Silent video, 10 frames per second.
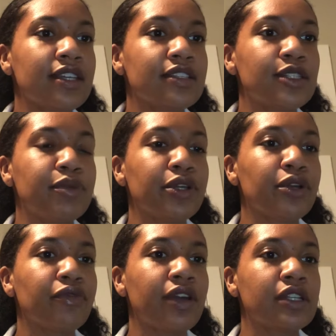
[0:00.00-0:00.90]
the speaker
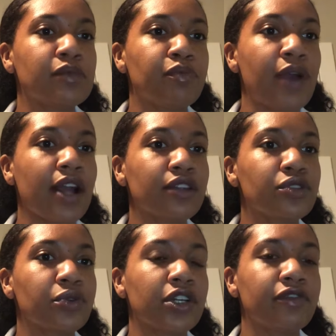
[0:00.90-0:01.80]
read a practice
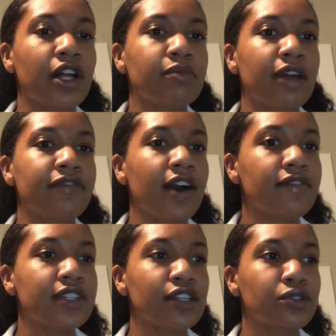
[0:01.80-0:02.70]
story followed by 5
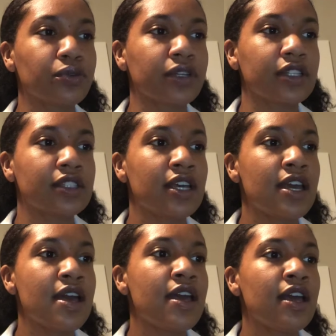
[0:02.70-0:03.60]
test stories.
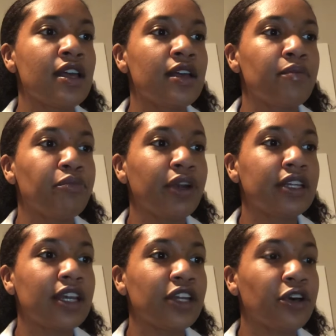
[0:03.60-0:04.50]

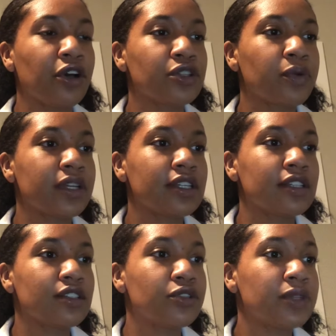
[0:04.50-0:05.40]
Brady et al.
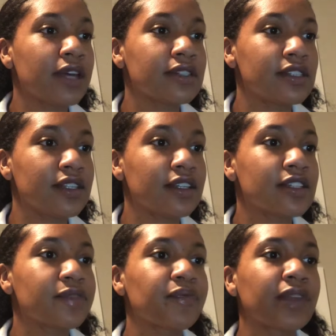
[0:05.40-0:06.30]
2006.
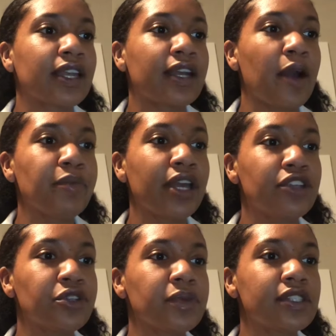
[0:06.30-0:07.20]

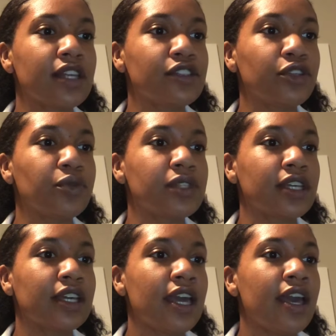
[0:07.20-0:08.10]
Comprehension was tested
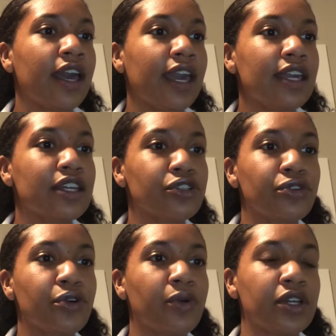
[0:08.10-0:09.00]
using 8 yes or
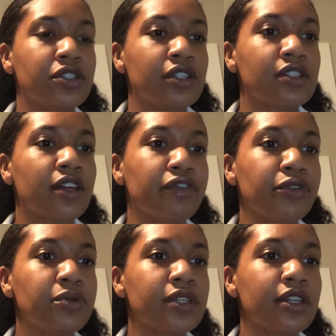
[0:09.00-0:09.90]
no questions. A few
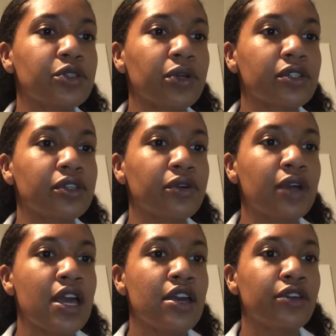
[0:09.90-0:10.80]
studies also
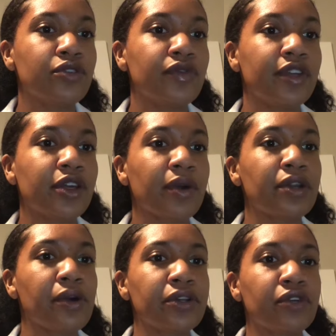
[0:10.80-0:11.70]
use video and
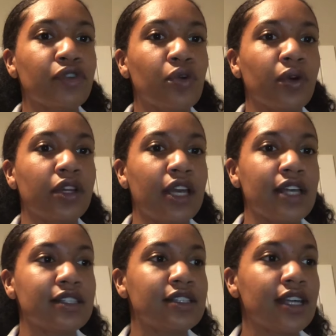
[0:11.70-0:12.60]
audio recording as
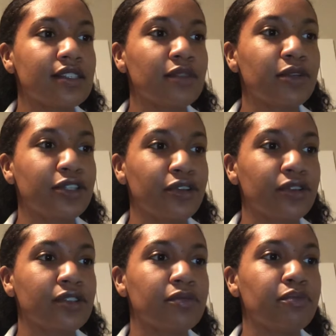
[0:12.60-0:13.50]
a testing
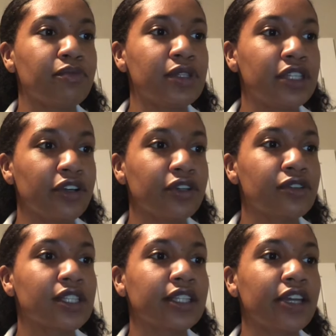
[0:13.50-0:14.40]
material
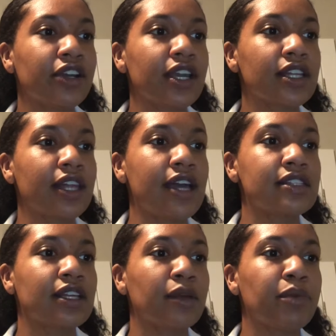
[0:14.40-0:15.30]
to later analyze
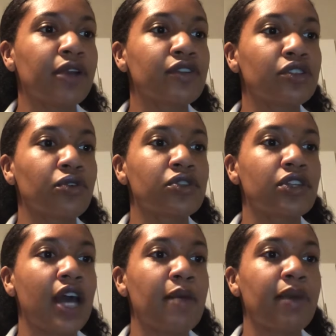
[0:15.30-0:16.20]
and compare results to the
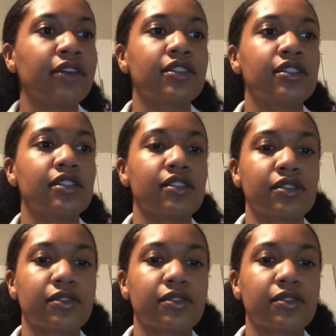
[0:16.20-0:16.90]
hypothesis.